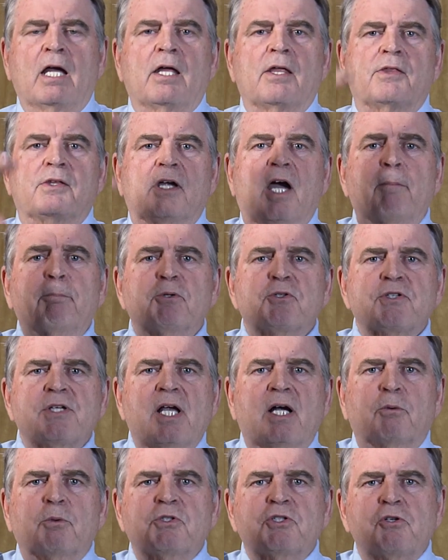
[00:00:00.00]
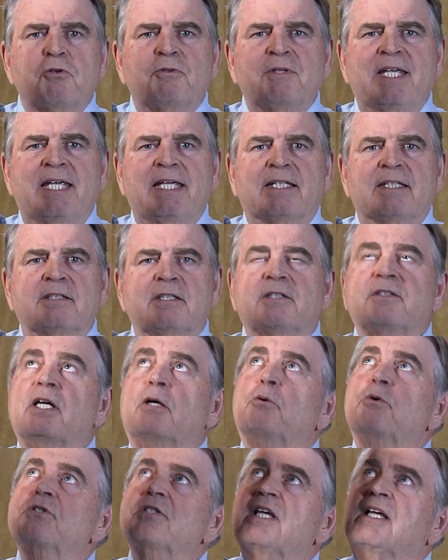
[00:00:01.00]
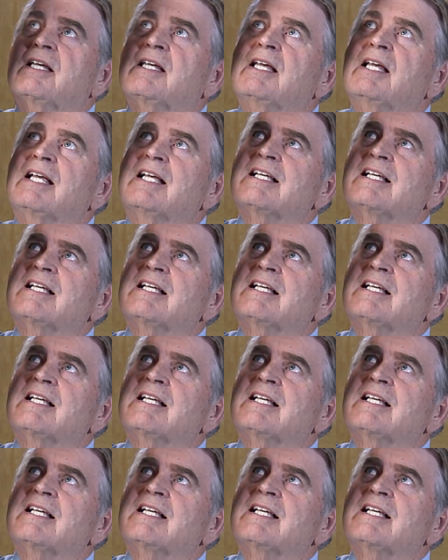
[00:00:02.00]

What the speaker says: The upper cell was unique in that there was a